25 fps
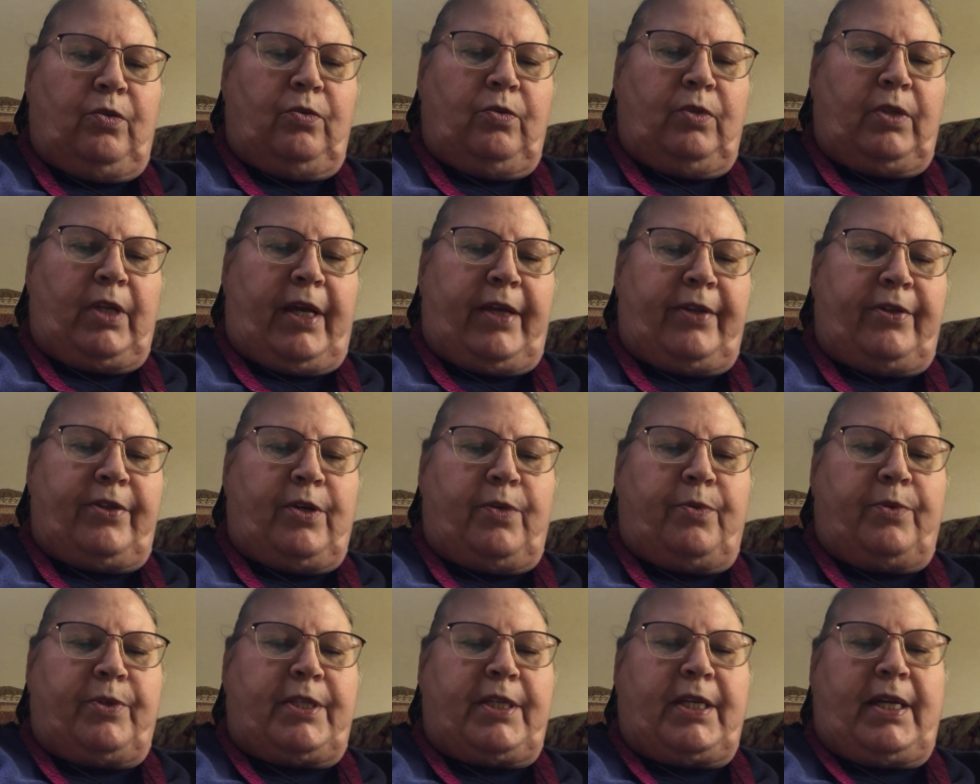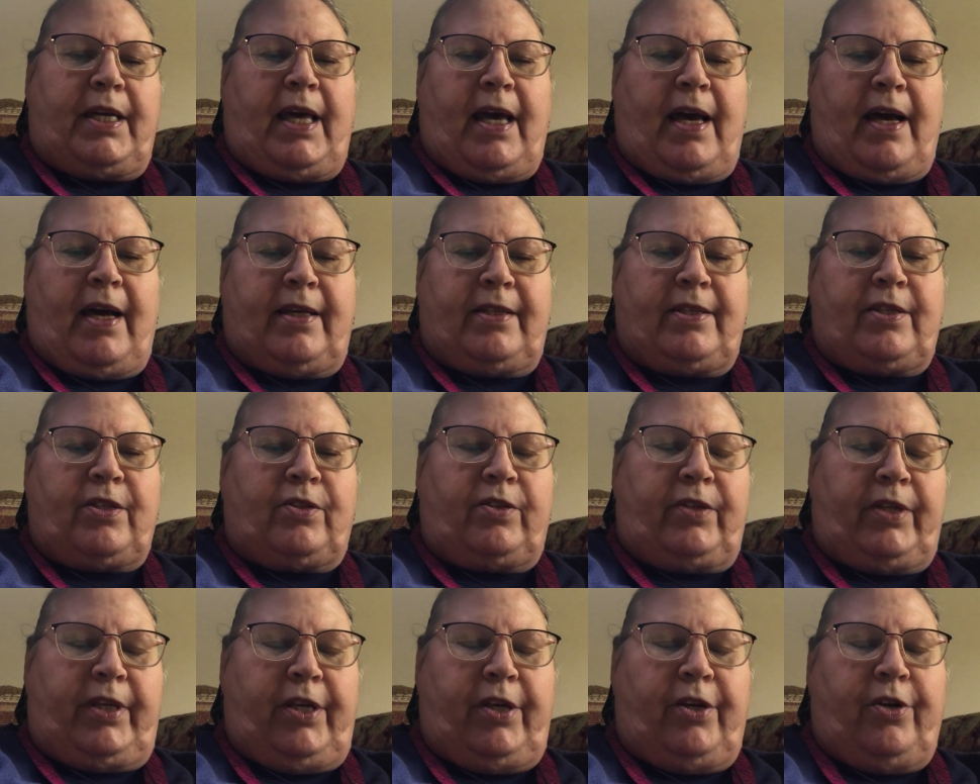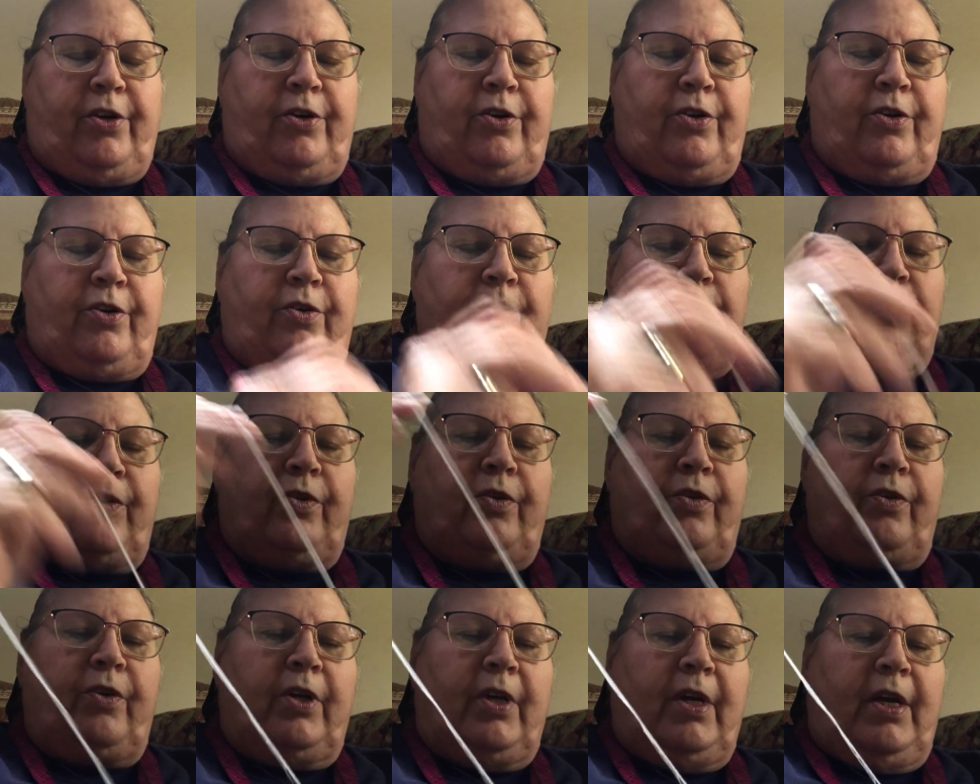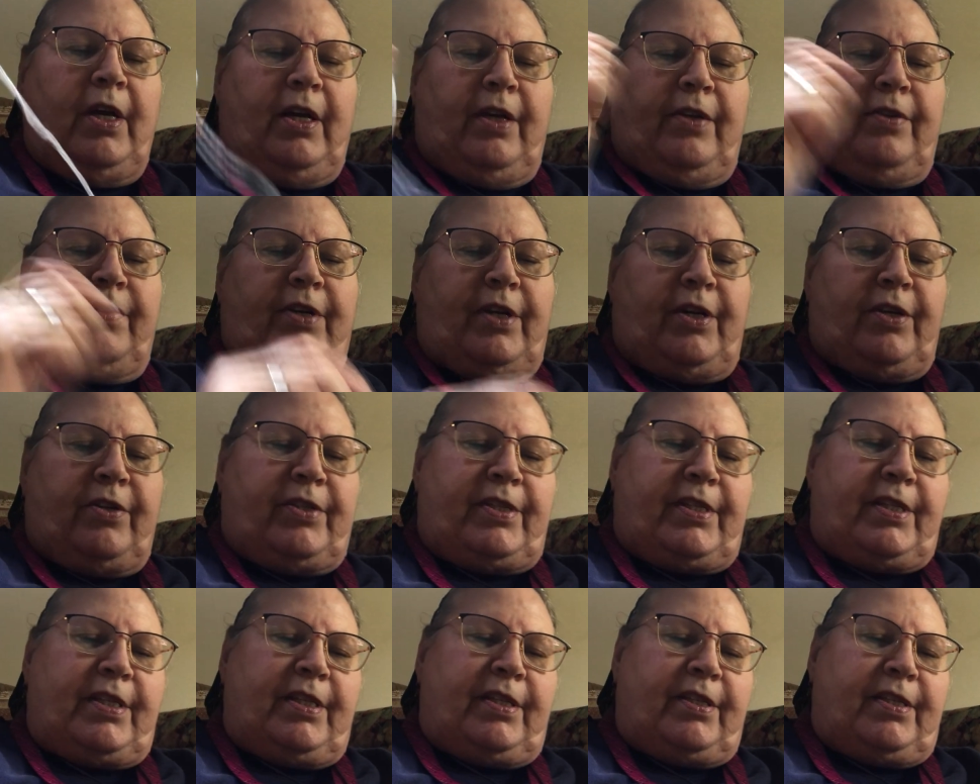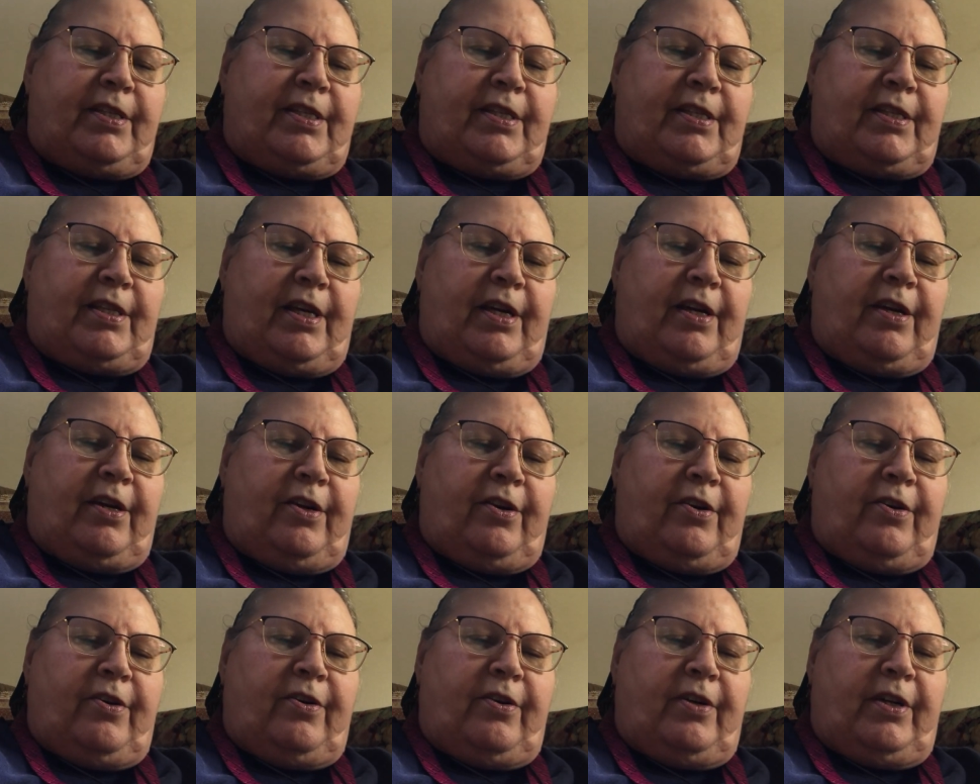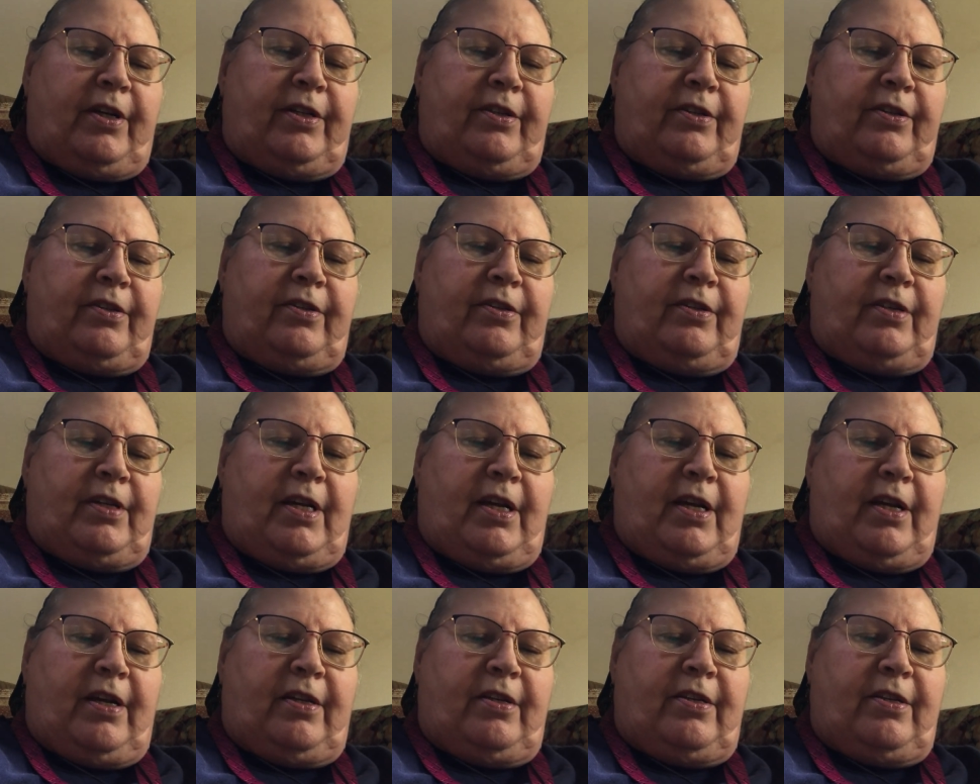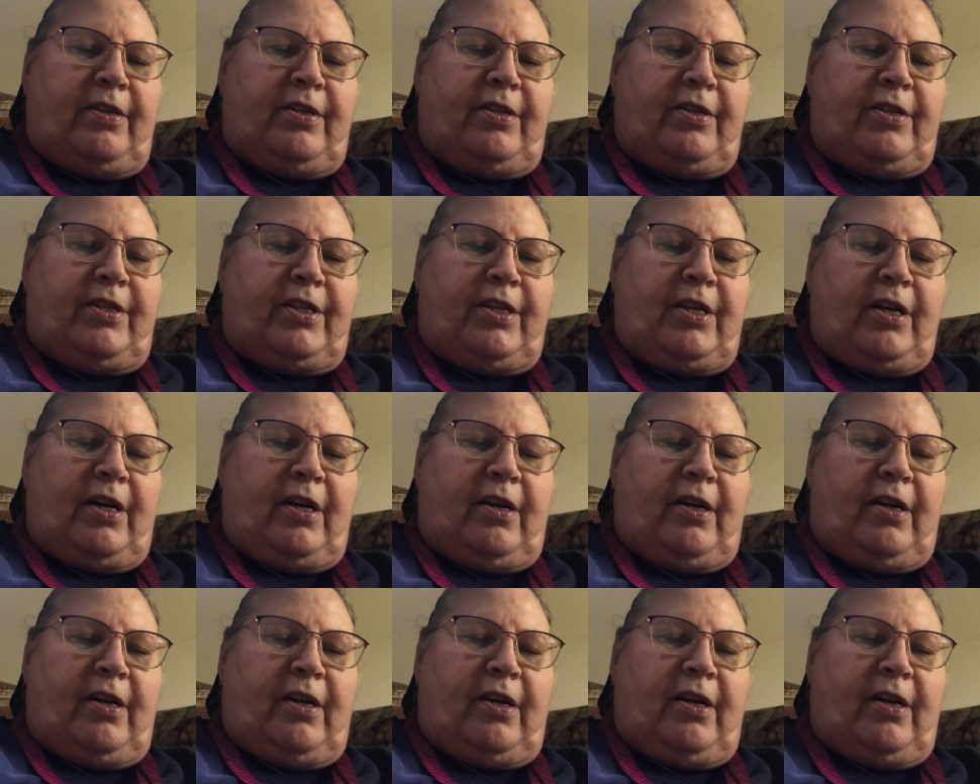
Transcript: Like there was a castle here, or there's this there, and